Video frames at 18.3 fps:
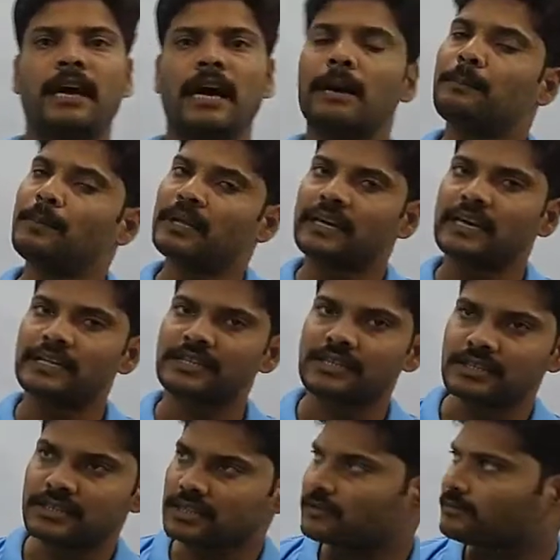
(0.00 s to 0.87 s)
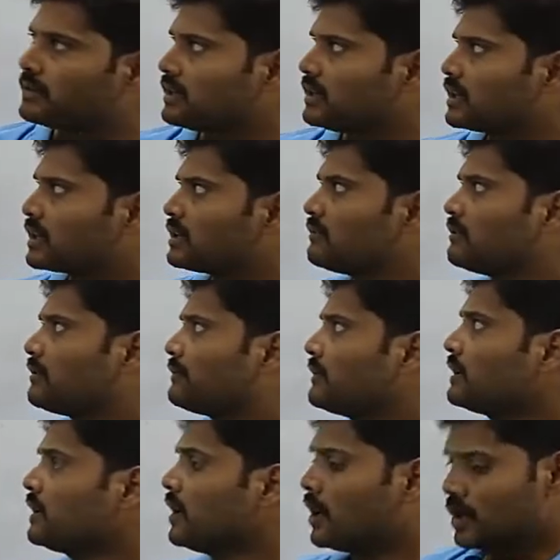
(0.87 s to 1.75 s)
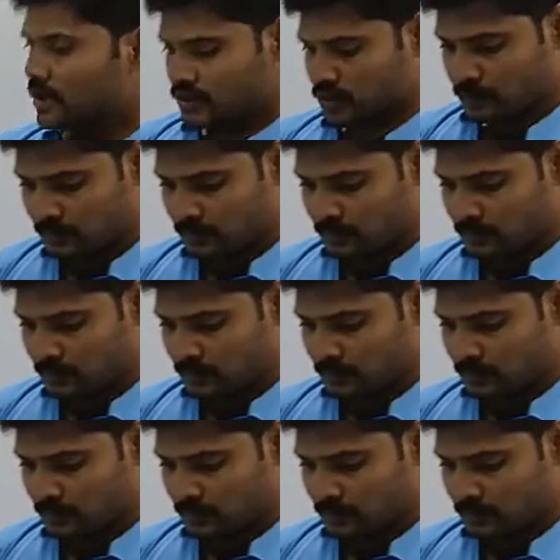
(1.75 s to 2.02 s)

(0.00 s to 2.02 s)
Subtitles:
Applications of inductive effect.